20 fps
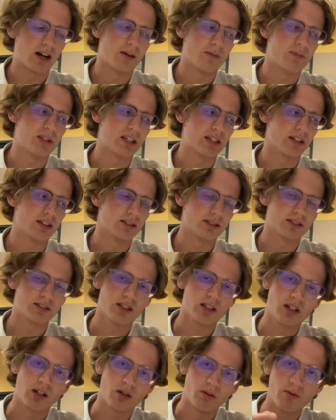because
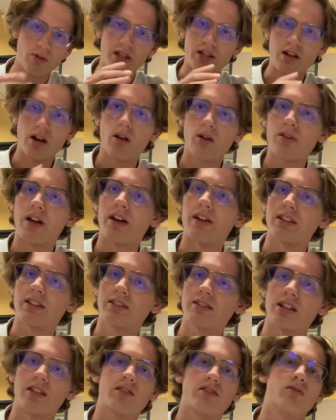we know that
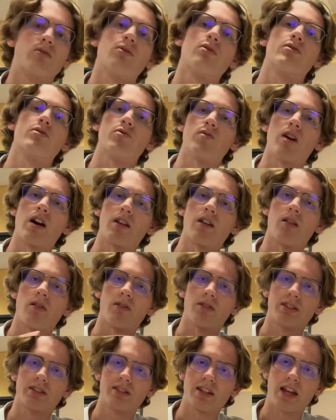extension cords are not all
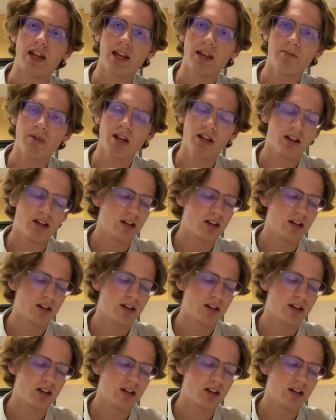the same,